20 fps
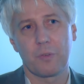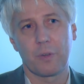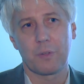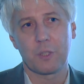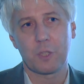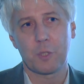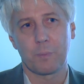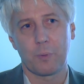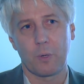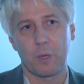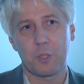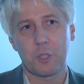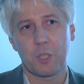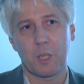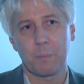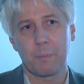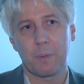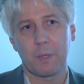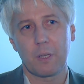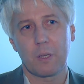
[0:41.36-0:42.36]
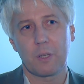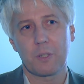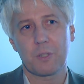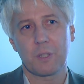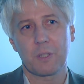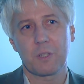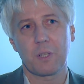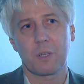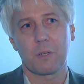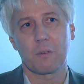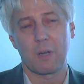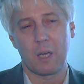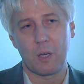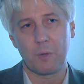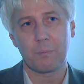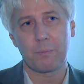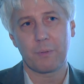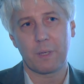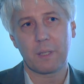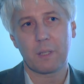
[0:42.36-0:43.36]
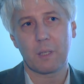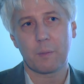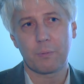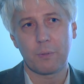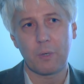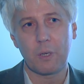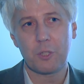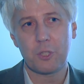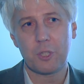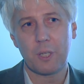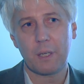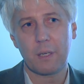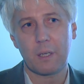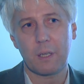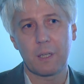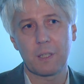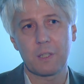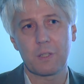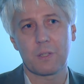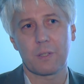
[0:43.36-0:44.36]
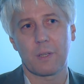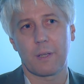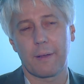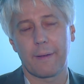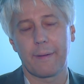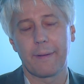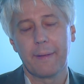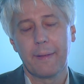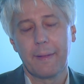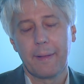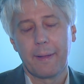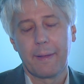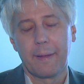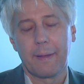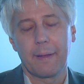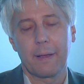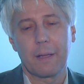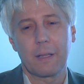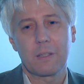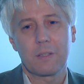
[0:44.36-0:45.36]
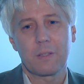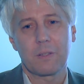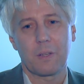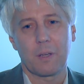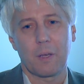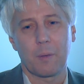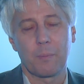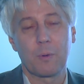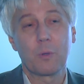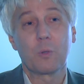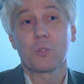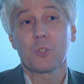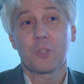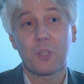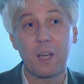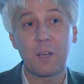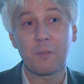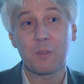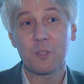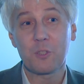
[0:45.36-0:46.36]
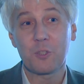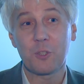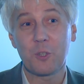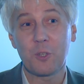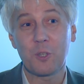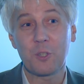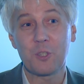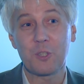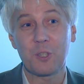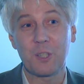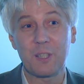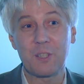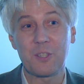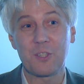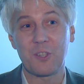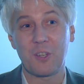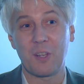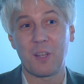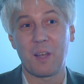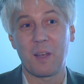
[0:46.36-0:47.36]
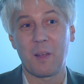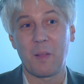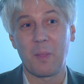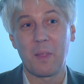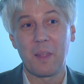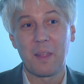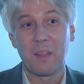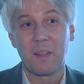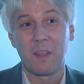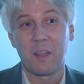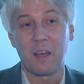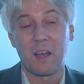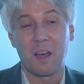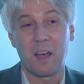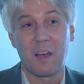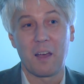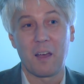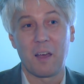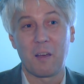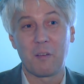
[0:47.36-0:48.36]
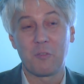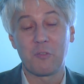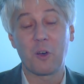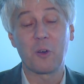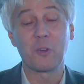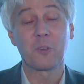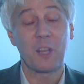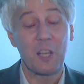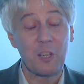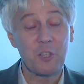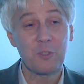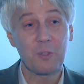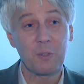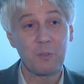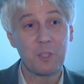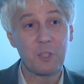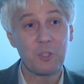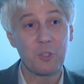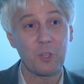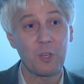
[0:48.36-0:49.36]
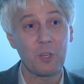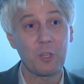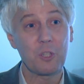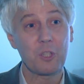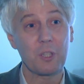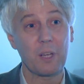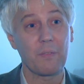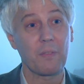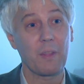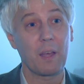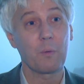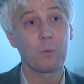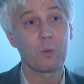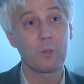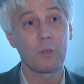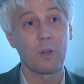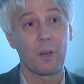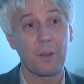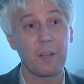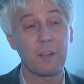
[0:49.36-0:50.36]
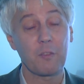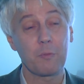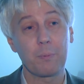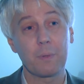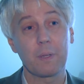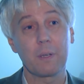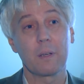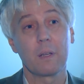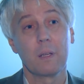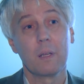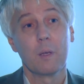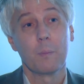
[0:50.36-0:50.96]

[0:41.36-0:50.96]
for this project because it's a groundbreaking project, it's blue sky research, it's foundational research, and that would not have been